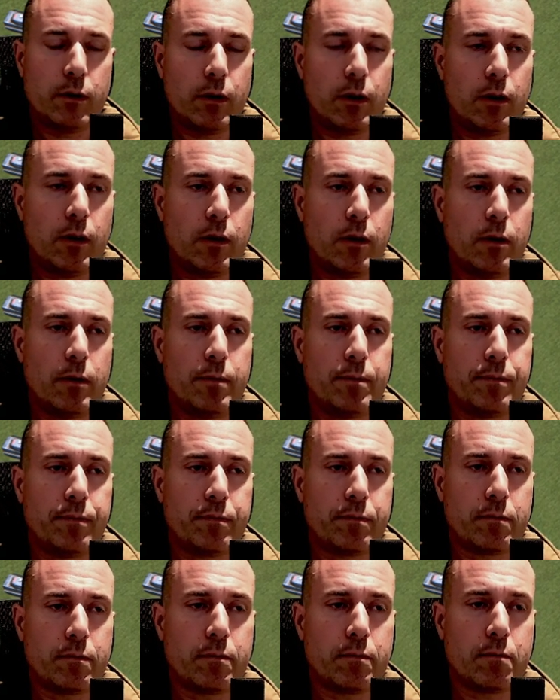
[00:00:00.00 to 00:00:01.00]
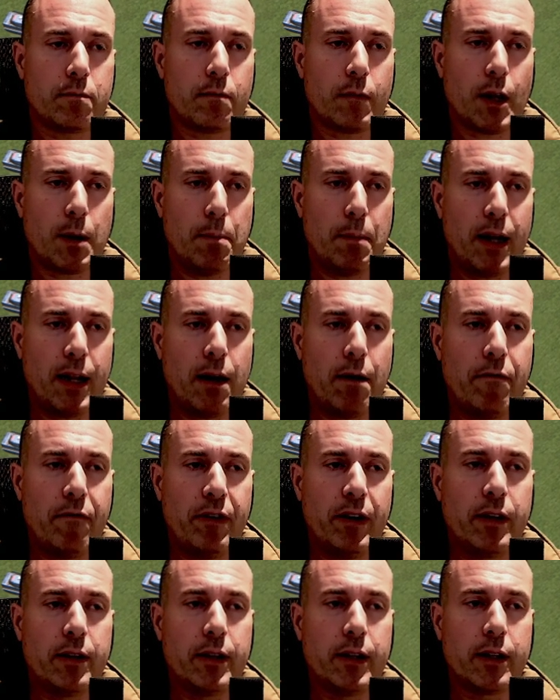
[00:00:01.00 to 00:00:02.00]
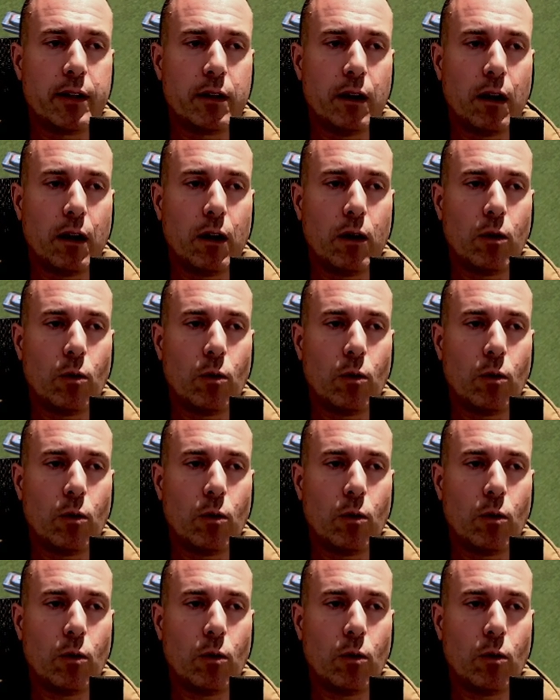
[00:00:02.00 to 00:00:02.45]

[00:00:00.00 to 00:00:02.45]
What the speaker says: Madame Vindicta